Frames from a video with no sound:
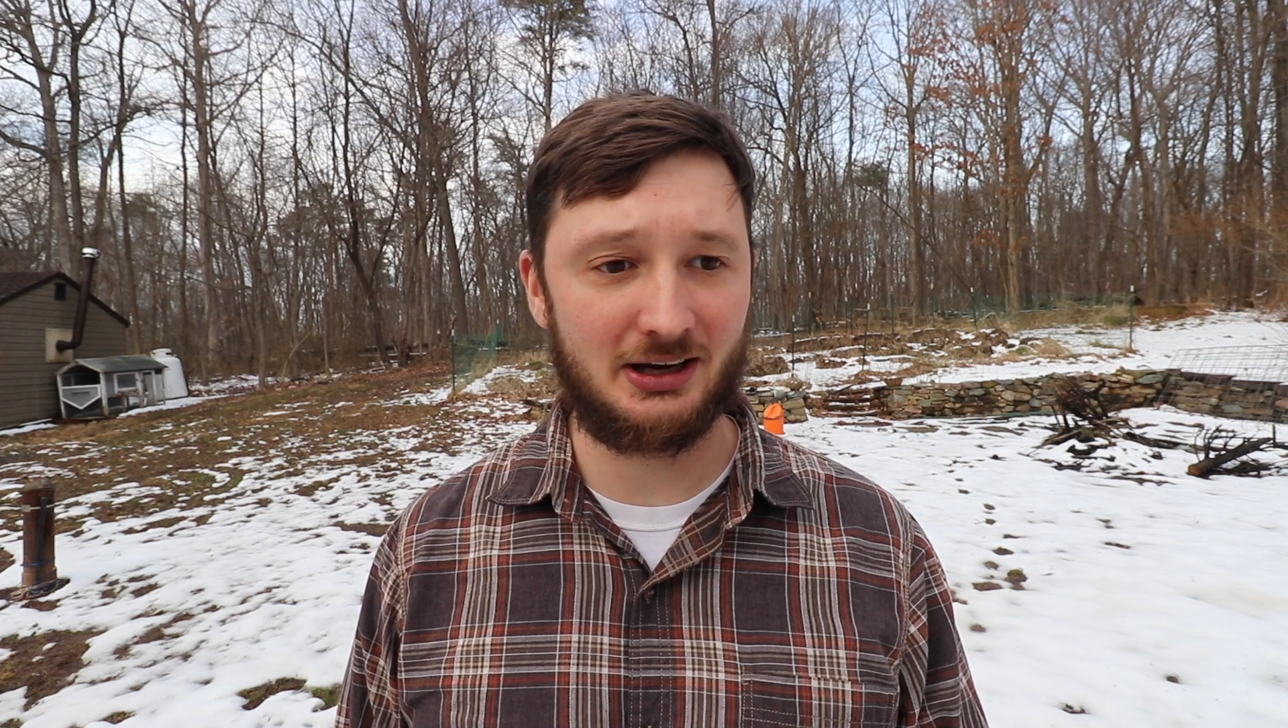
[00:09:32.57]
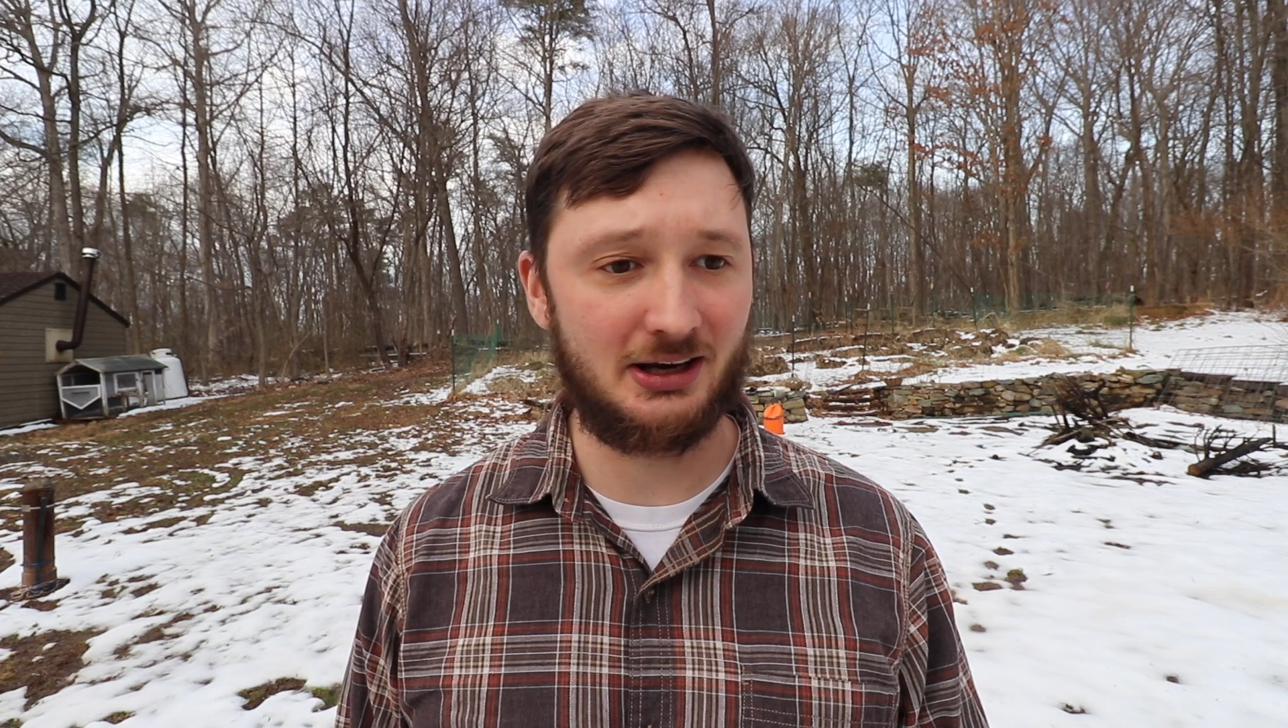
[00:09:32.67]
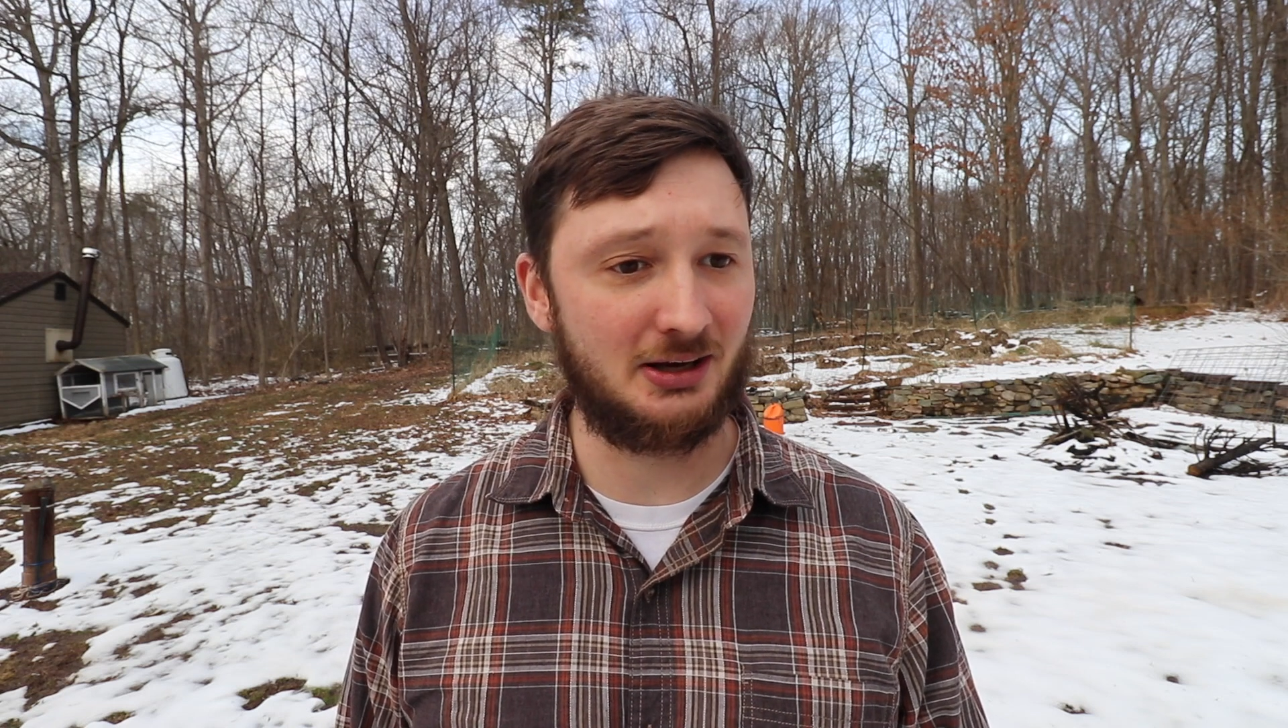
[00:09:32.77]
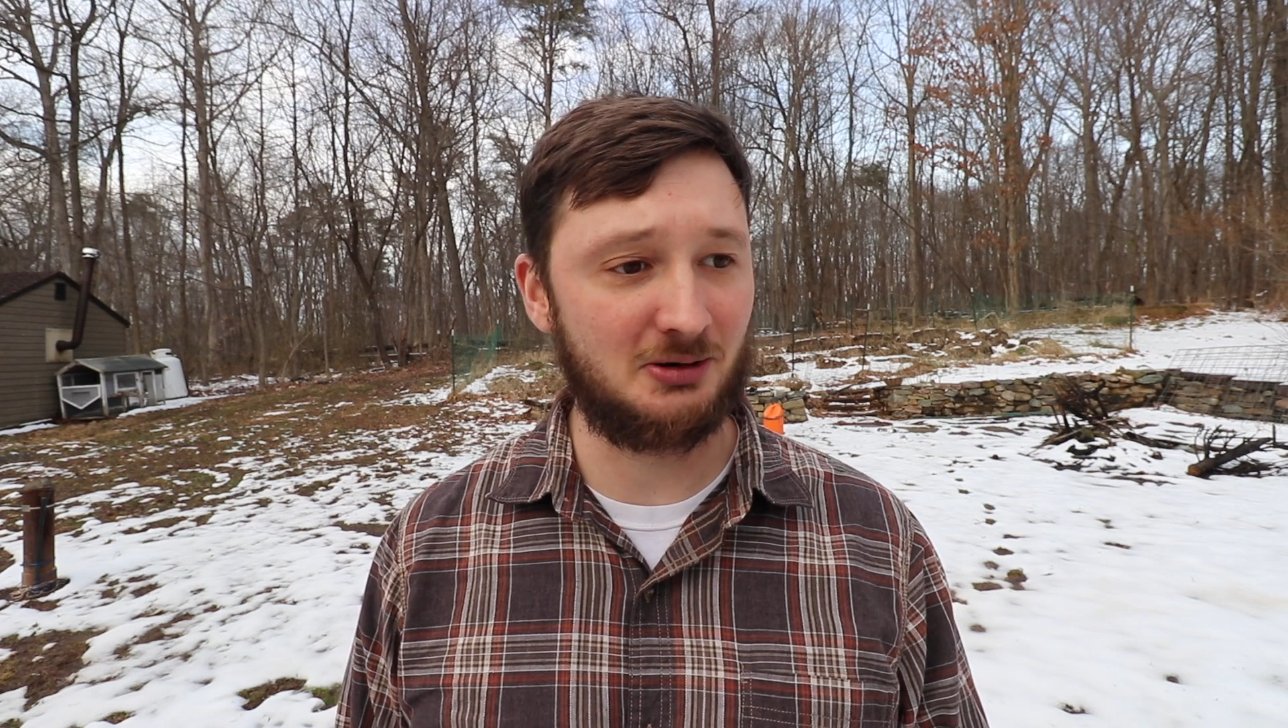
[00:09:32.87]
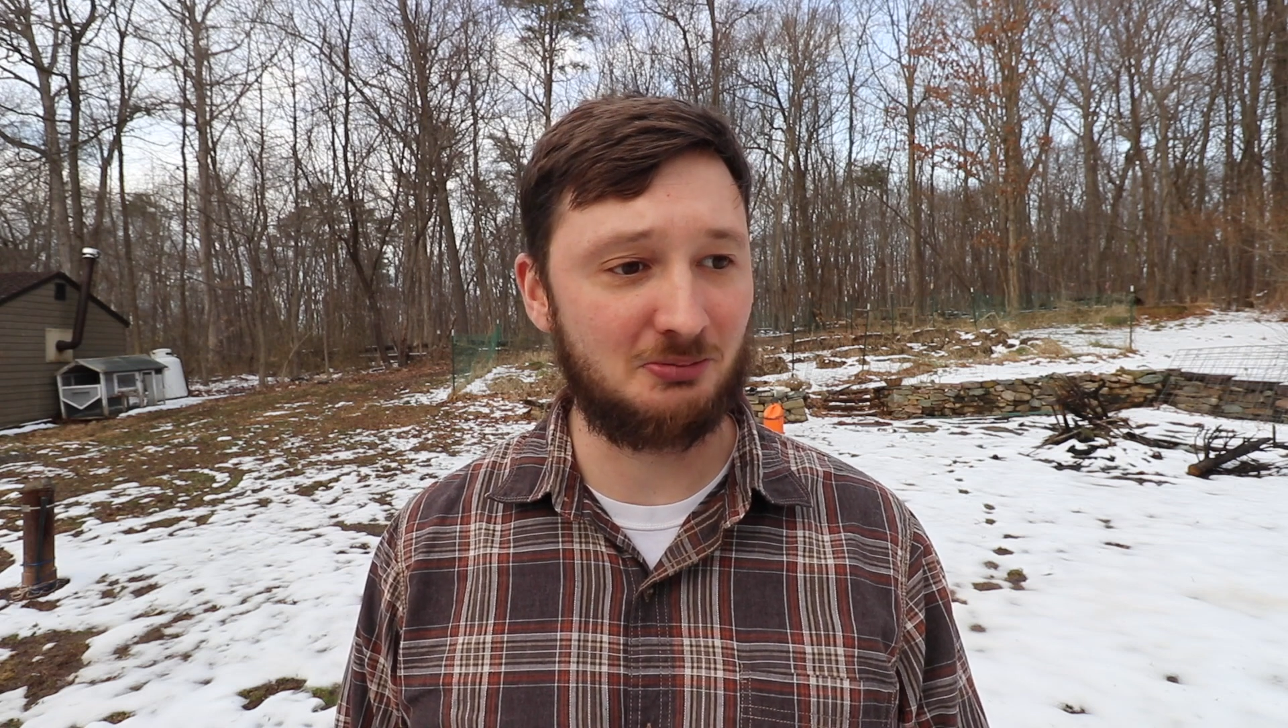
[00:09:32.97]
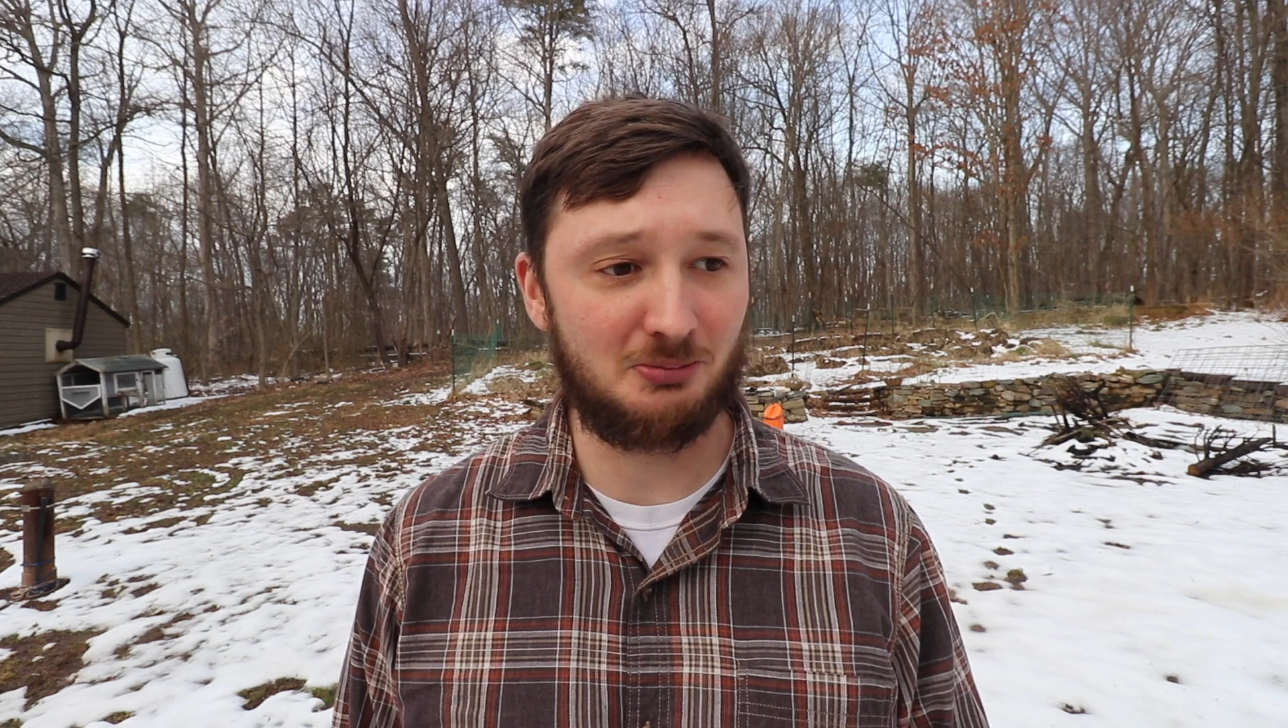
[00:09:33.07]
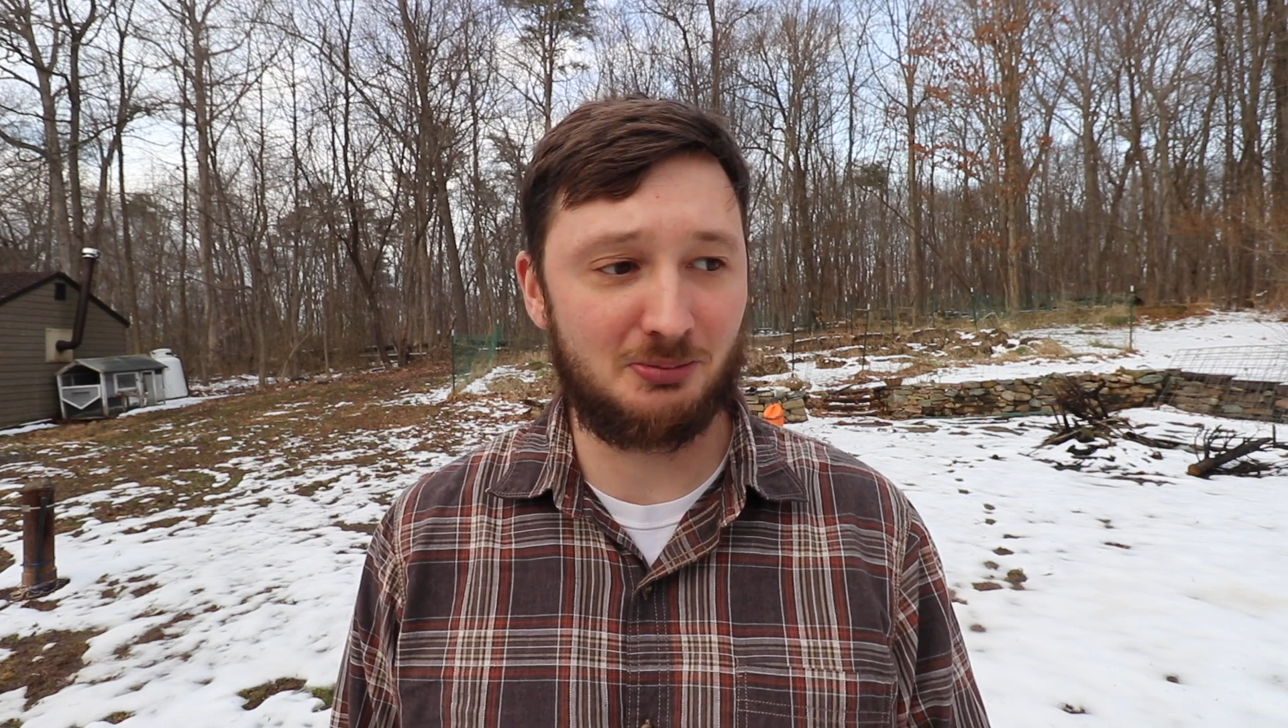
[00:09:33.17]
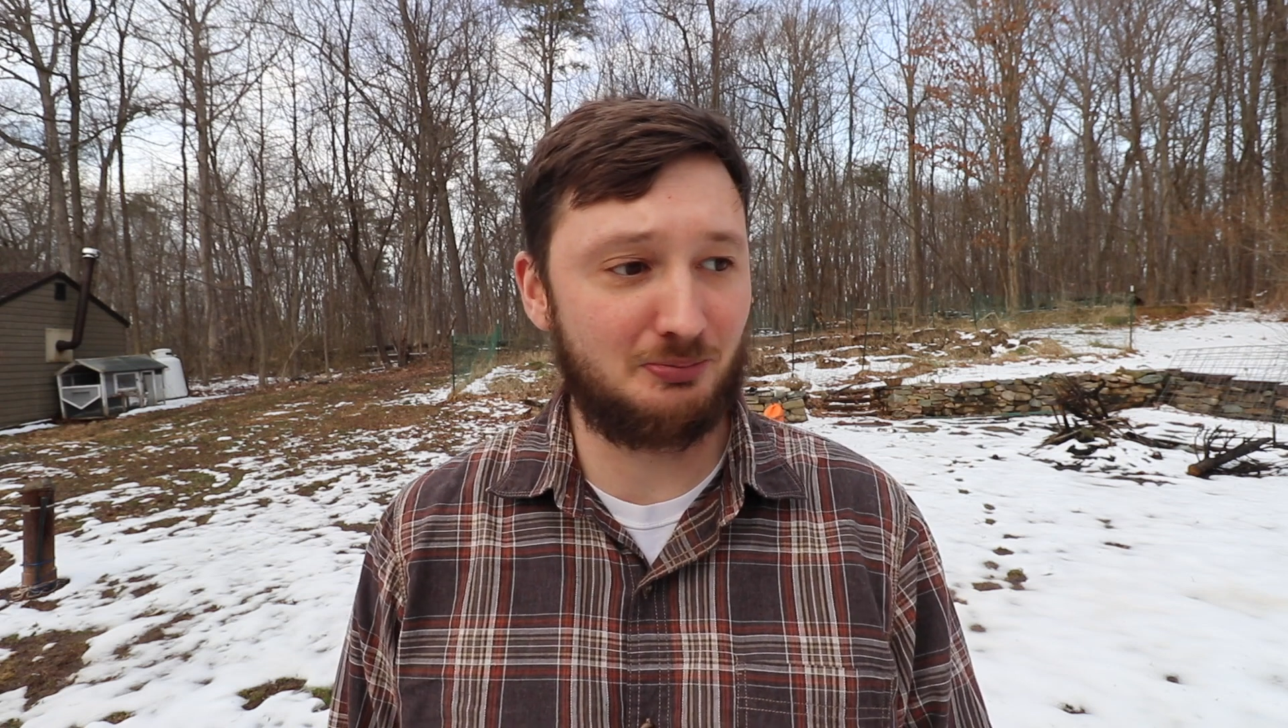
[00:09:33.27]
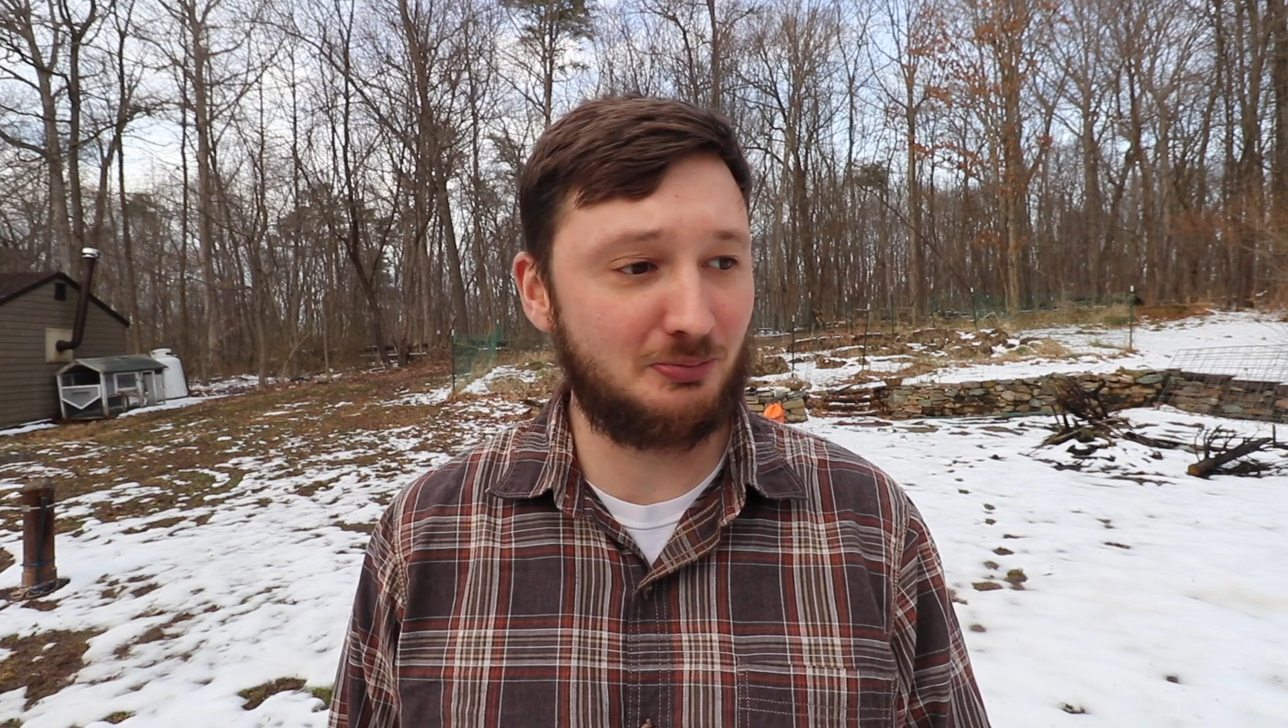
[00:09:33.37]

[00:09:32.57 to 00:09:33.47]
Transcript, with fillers: And